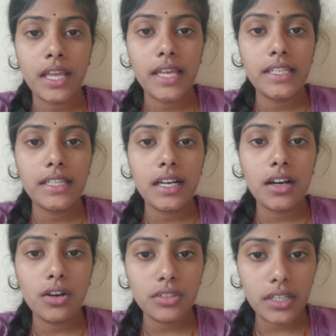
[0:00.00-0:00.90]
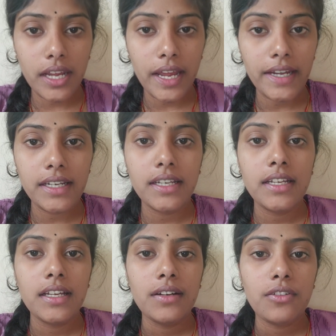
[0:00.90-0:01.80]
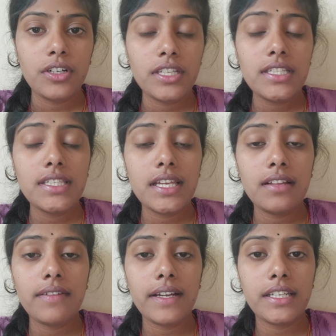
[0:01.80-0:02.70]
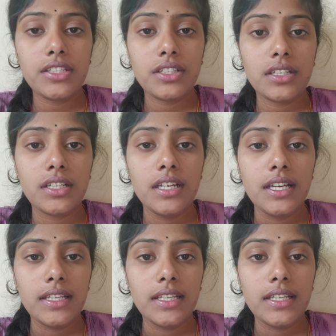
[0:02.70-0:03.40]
And in other hand, what is self-antigen?